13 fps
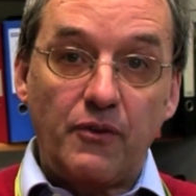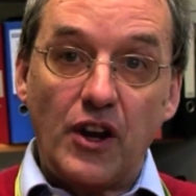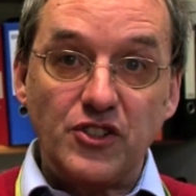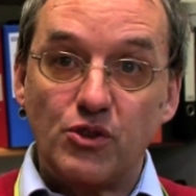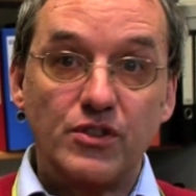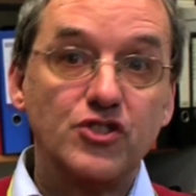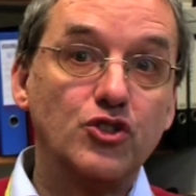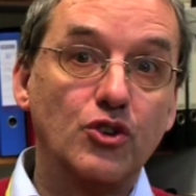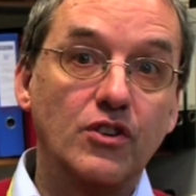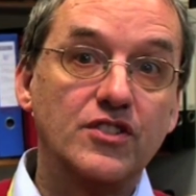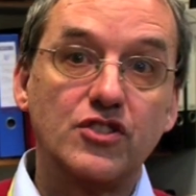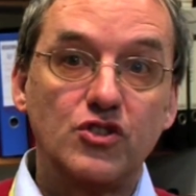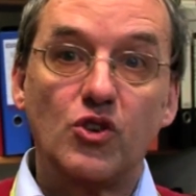One was
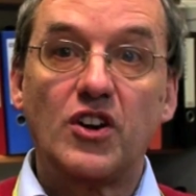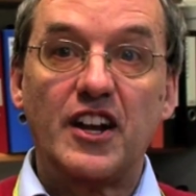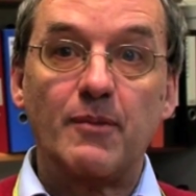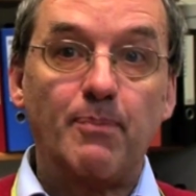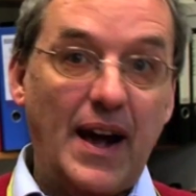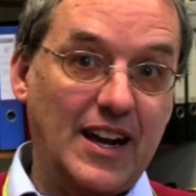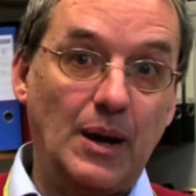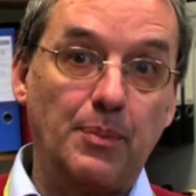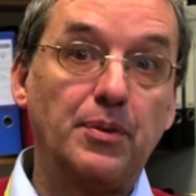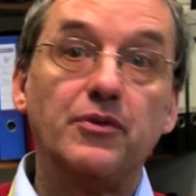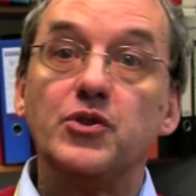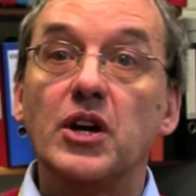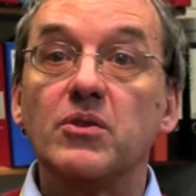about how to fill in
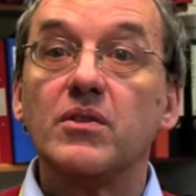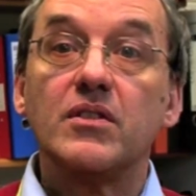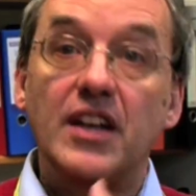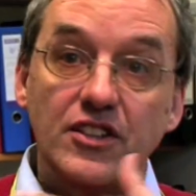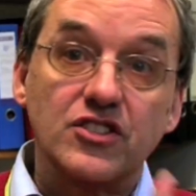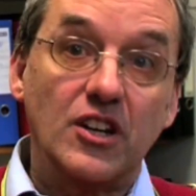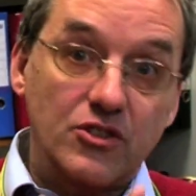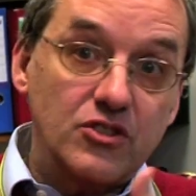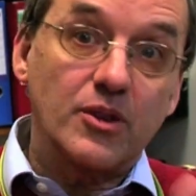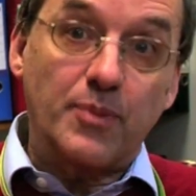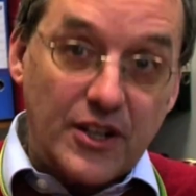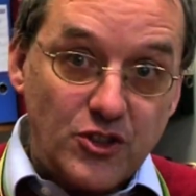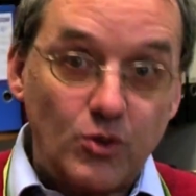the UCAS form, so when you've
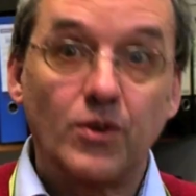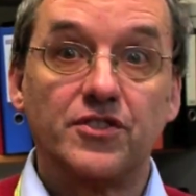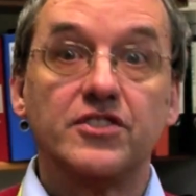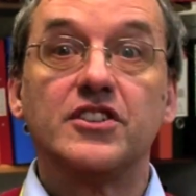decided to